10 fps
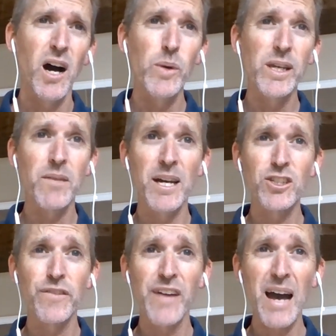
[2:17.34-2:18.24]
We can
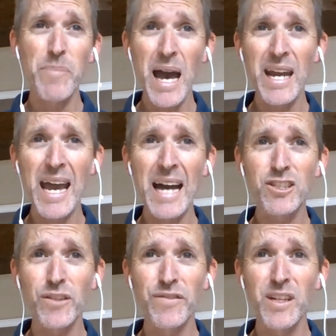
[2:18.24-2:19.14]
measure fat pad
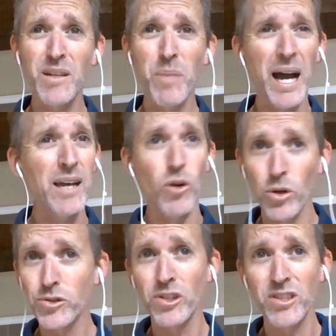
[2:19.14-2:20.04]
atrophy by
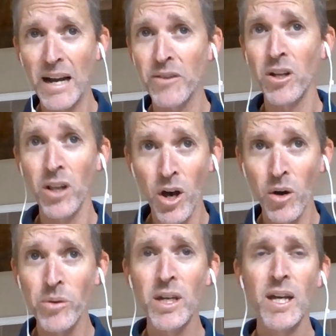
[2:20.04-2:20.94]
ultrasound
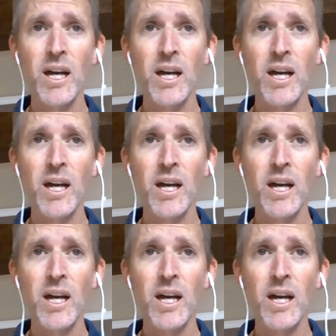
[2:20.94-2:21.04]
alone